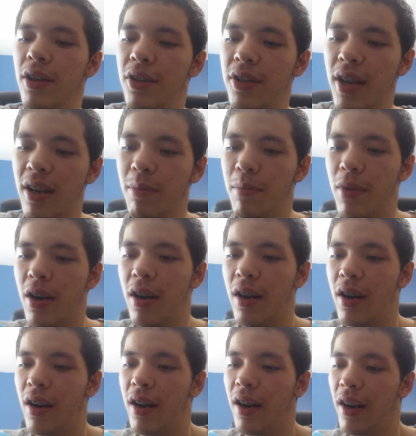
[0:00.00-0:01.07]
Check
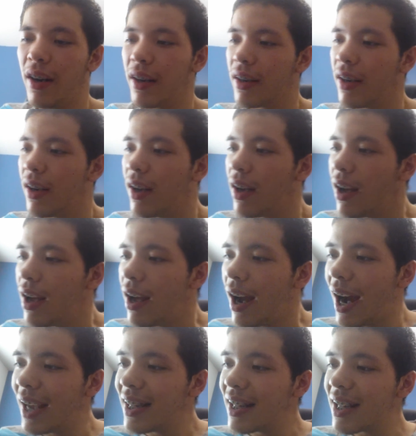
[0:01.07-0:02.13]
mark.
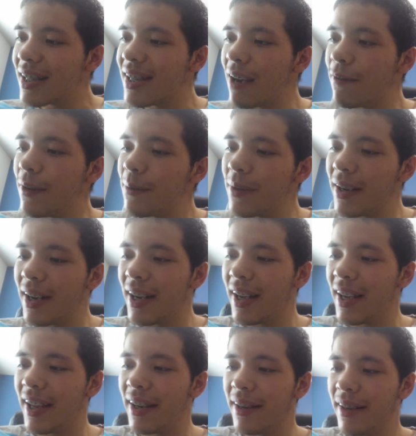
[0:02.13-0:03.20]
I think that's
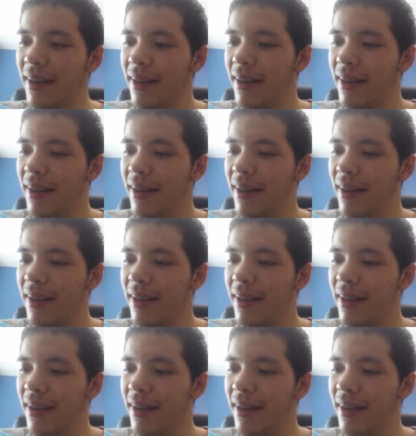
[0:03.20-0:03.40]
everyone.